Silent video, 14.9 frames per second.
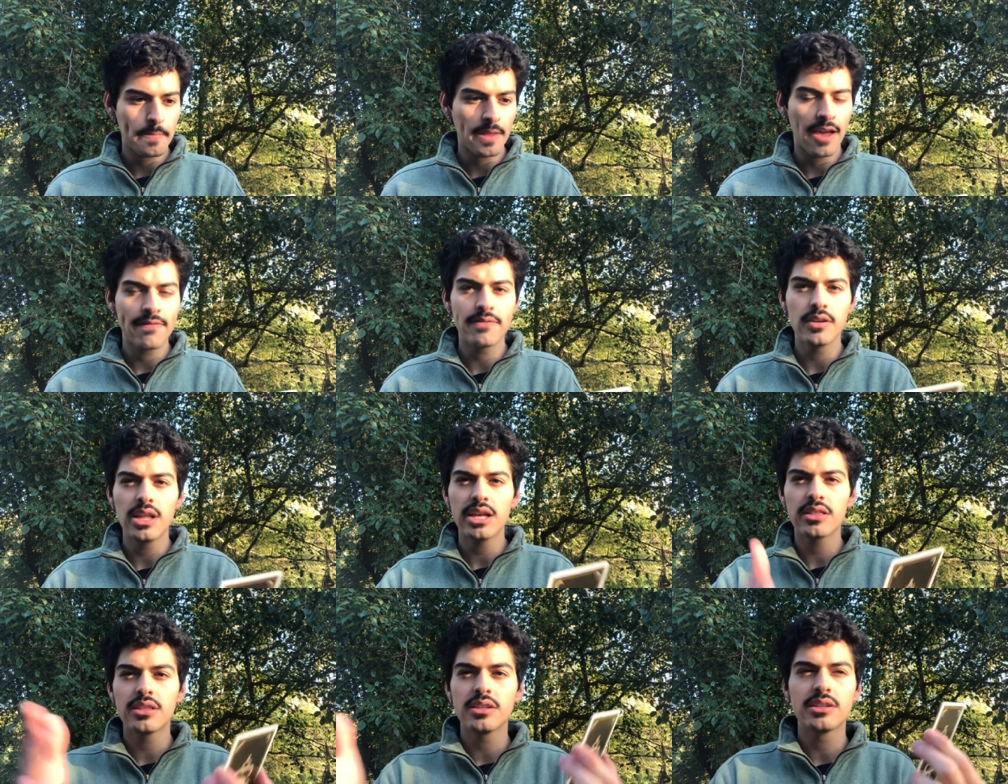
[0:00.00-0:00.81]
I feel
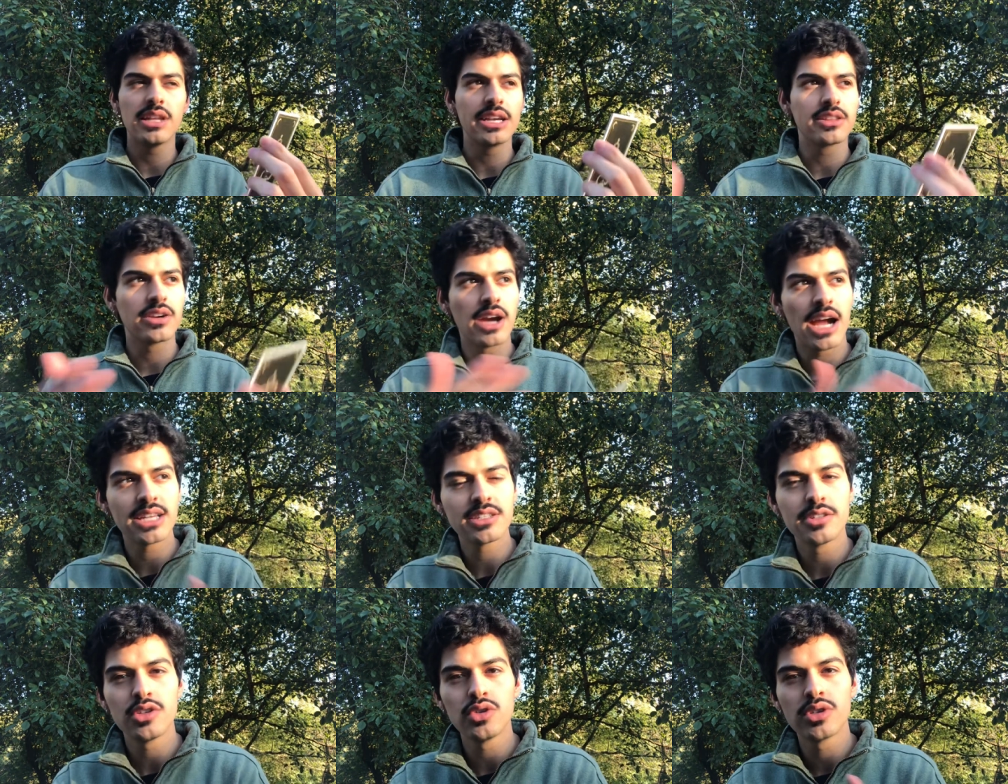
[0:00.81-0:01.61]
like this, like there
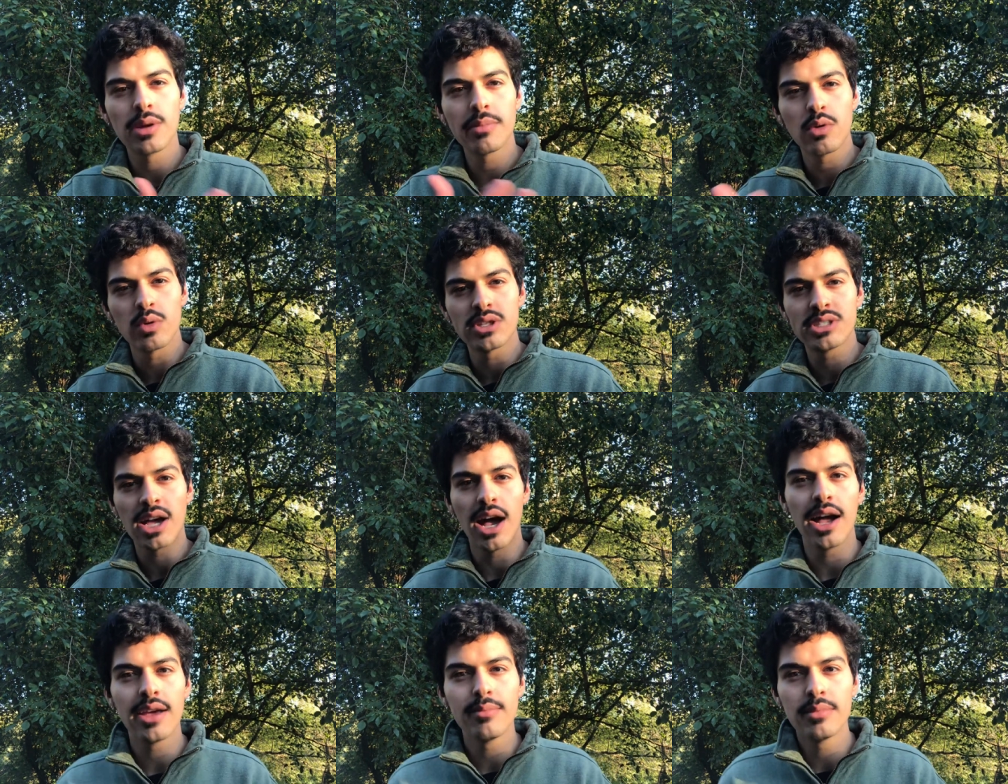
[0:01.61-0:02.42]
has to do something with
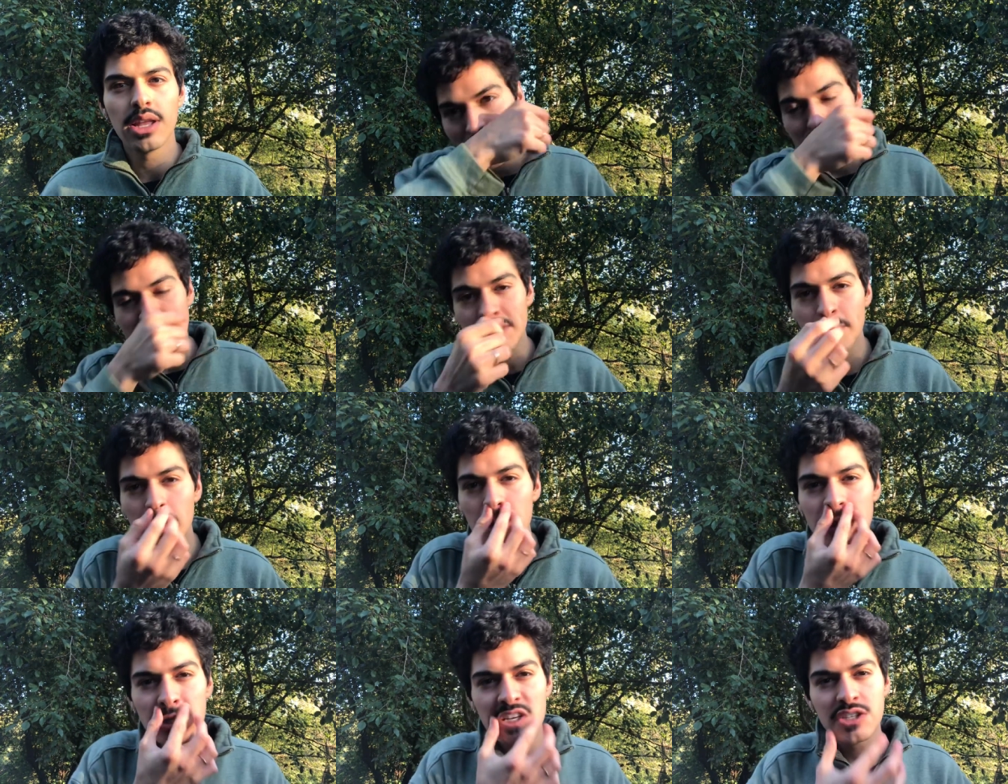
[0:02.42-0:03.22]
time. Like this
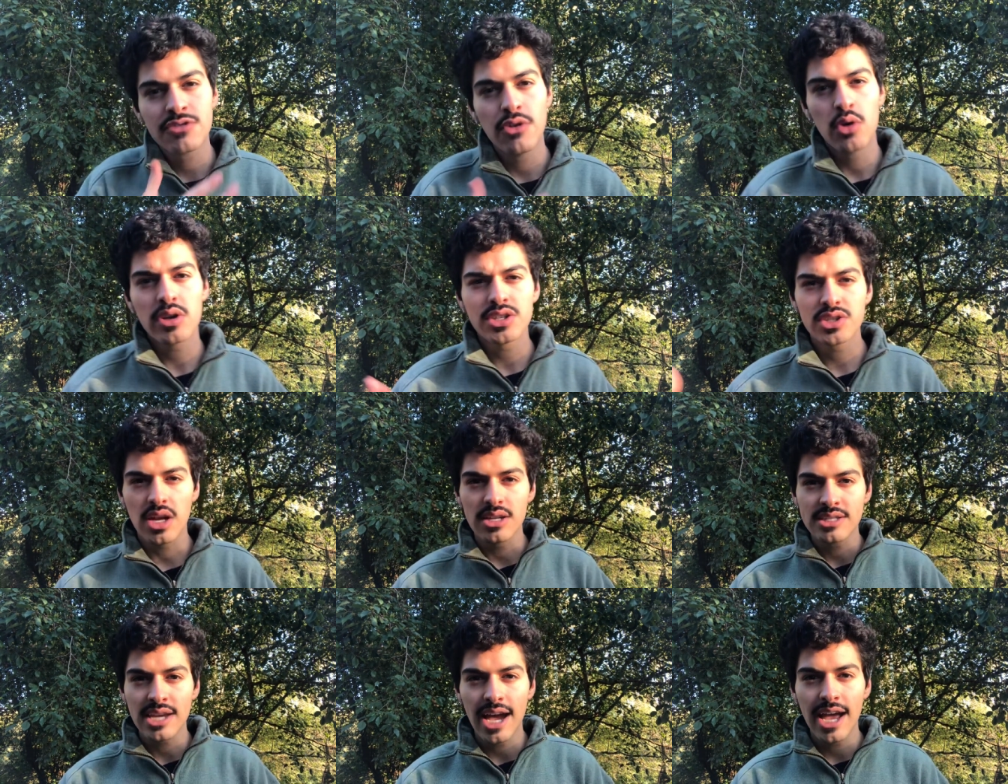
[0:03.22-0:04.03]
person is focused
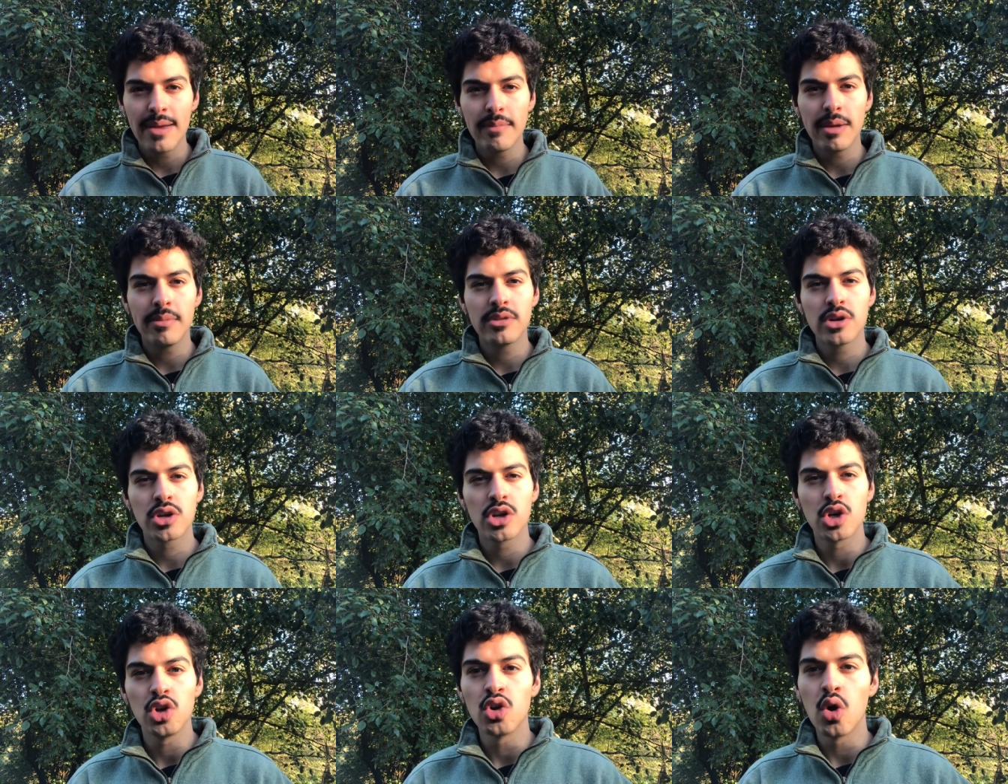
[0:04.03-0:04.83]
on time. Maybe they're
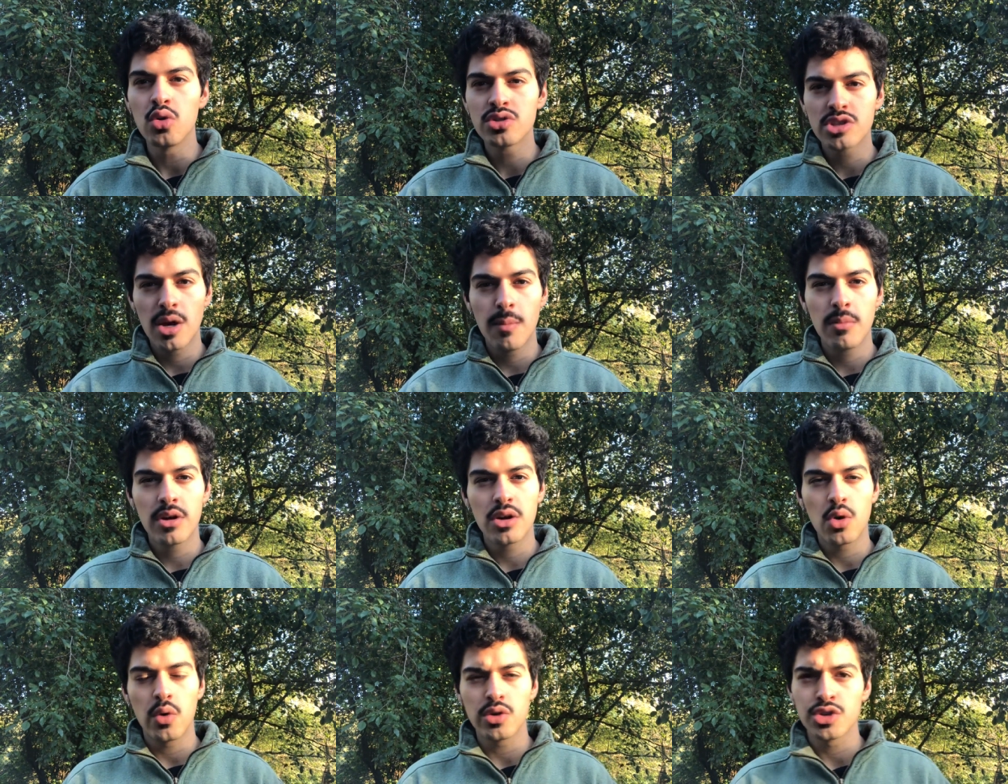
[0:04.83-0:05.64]
gonna go somewhere,
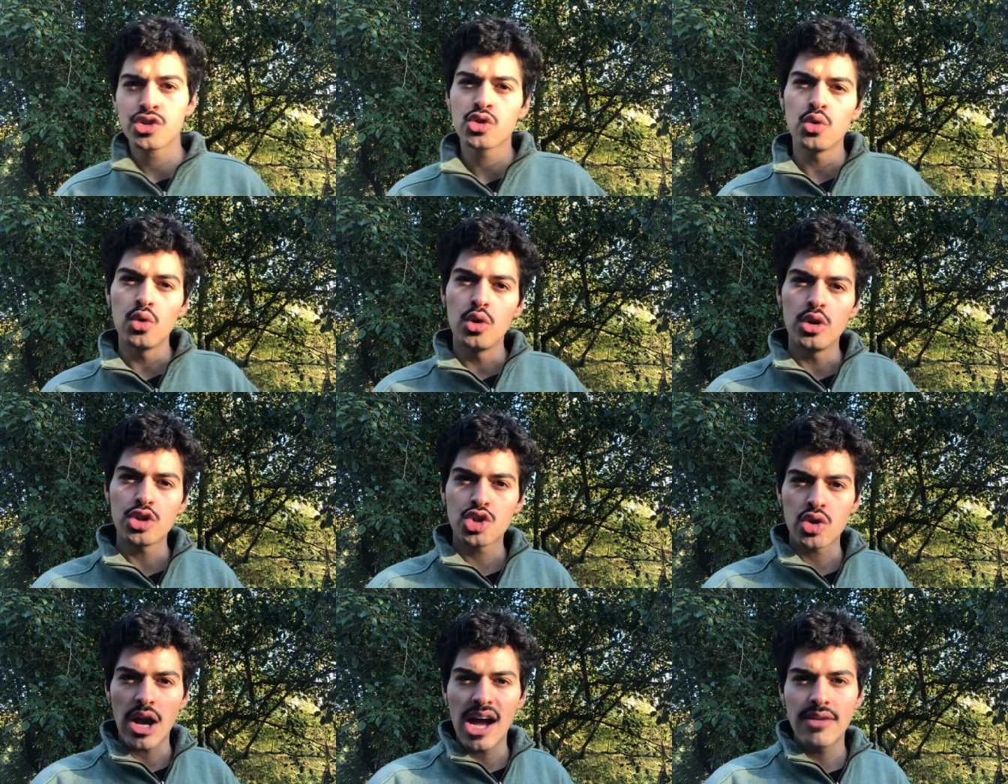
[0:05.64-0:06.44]
go to school,
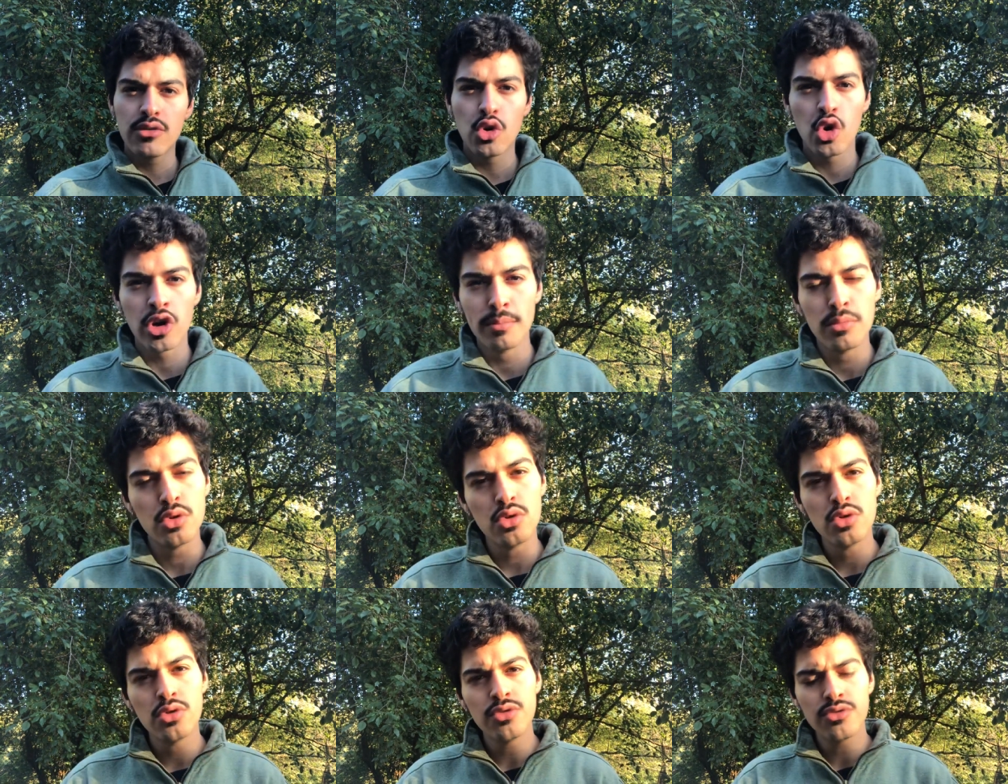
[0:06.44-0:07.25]
travel, or
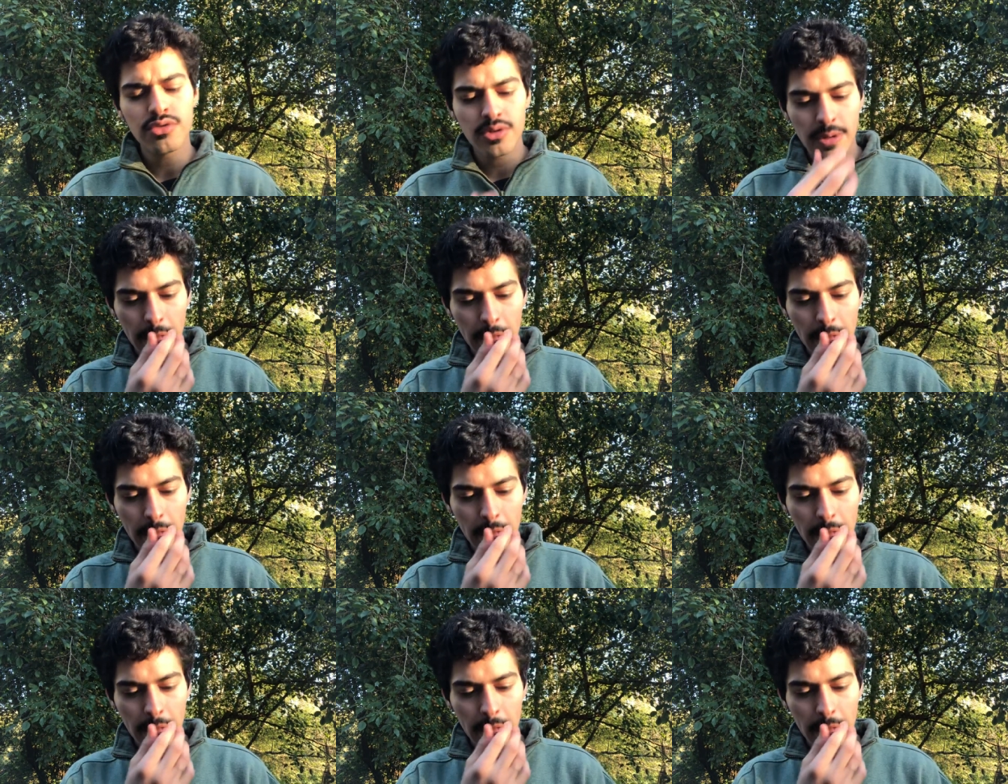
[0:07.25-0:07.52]
move.